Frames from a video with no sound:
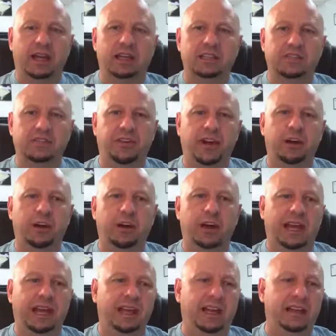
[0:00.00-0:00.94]
as far
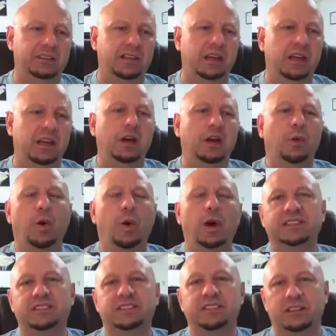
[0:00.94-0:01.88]
as
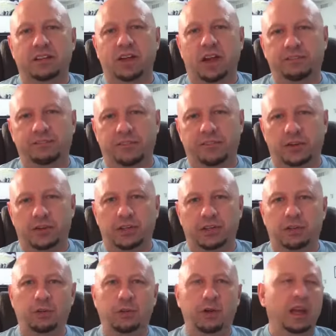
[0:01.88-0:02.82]
what is enough for
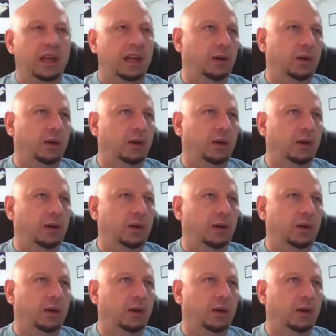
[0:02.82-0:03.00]
you.